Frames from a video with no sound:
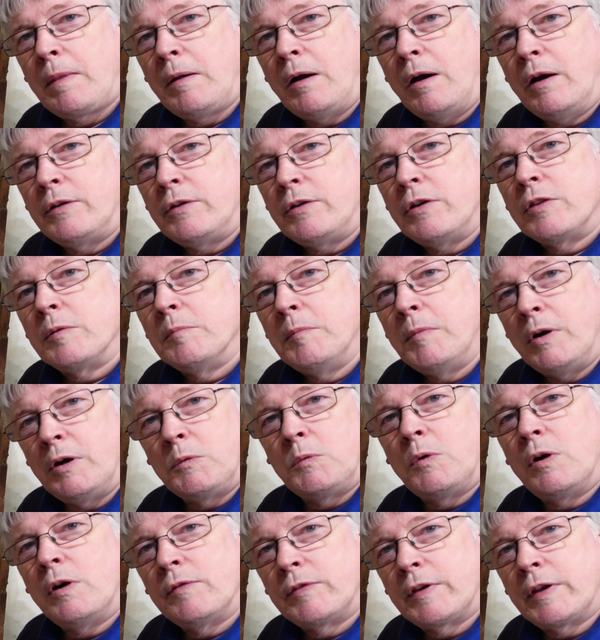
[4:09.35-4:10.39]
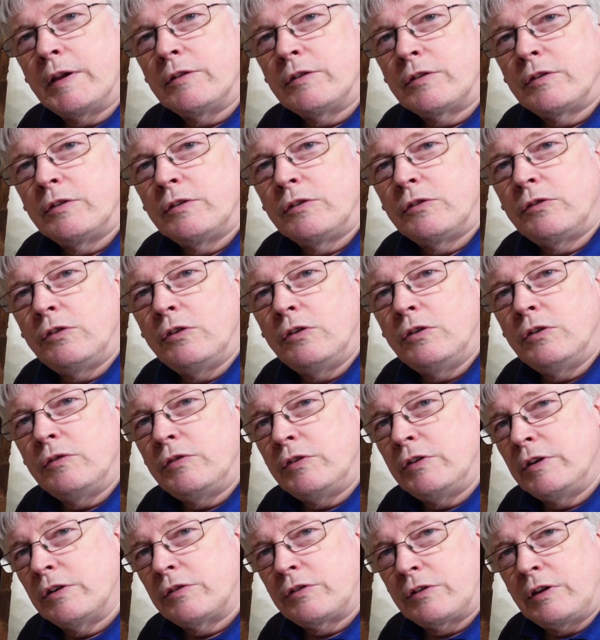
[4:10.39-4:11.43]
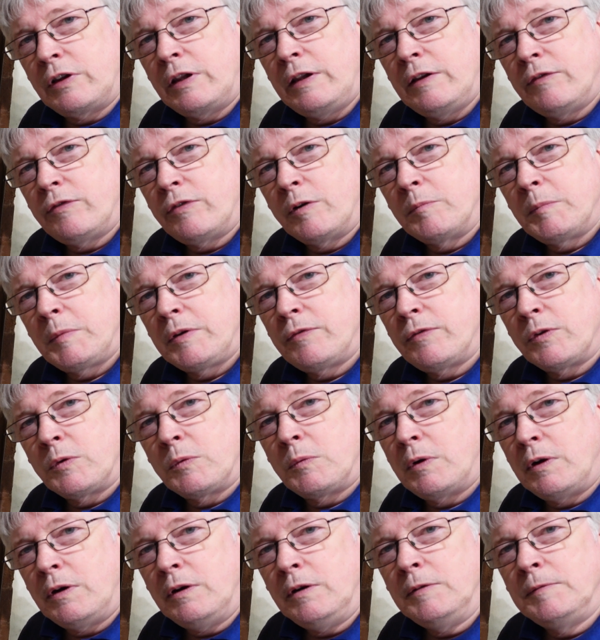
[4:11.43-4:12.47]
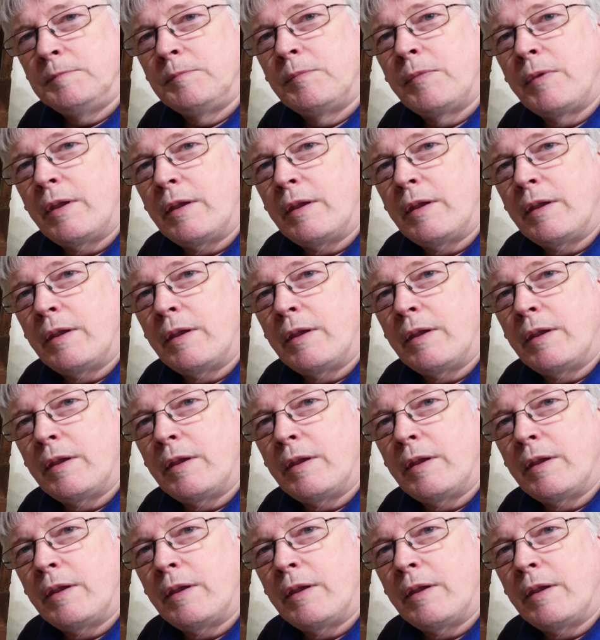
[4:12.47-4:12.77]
I know that my wife gets concerned if she doesn't hear from me for a while,